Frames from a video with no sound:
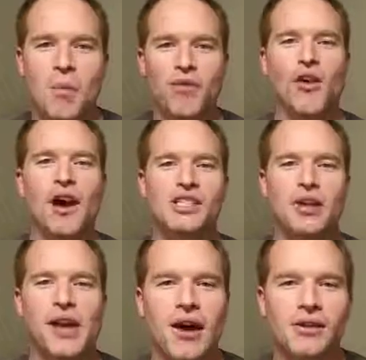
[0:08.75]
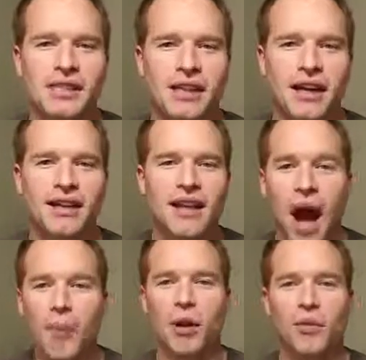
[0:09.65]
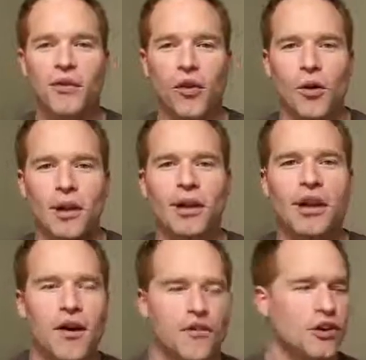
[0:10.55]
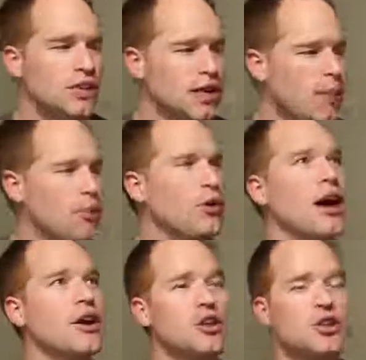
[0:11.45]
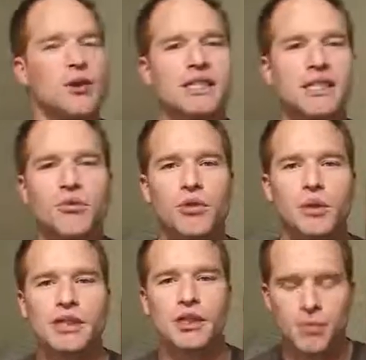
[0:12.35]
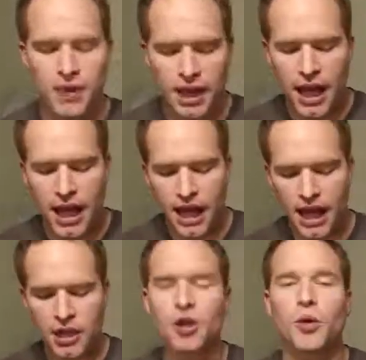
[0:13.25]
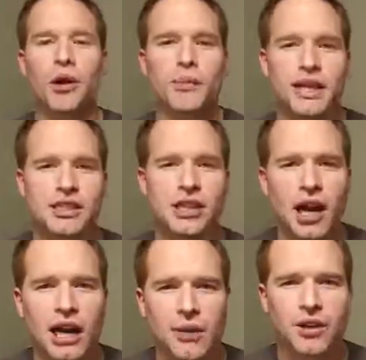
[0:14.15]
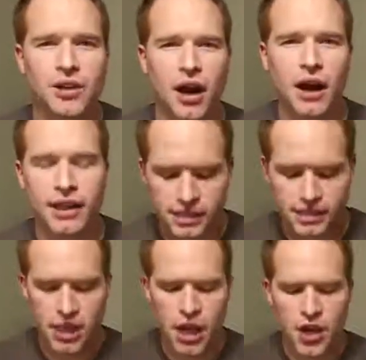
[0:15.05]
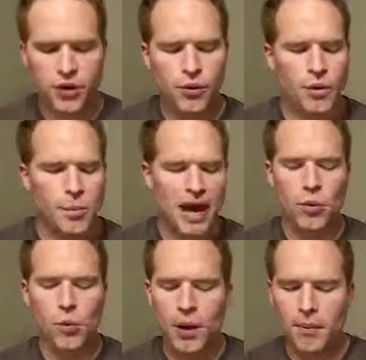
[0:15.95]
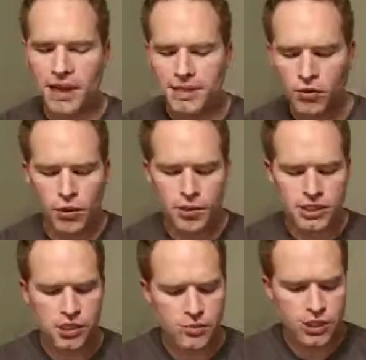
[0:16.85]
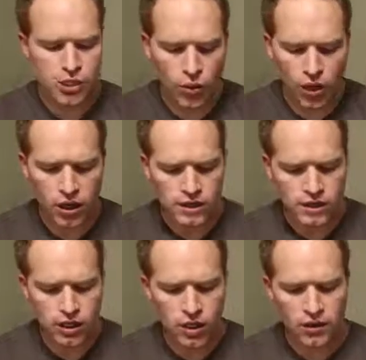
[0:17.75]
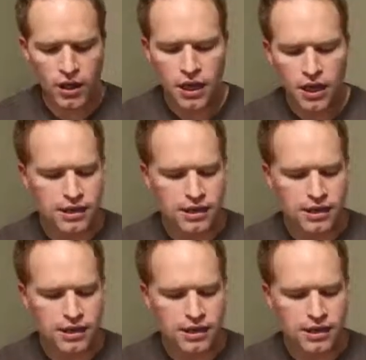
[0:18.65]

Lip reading: Before I show you how it's done, I'm going to perform it. First you got to pull out your trusty Rubik's Cube and you're going to want to begin talking with your audience. You're going to remind them what makes a Rubik's Cube so hard to solve.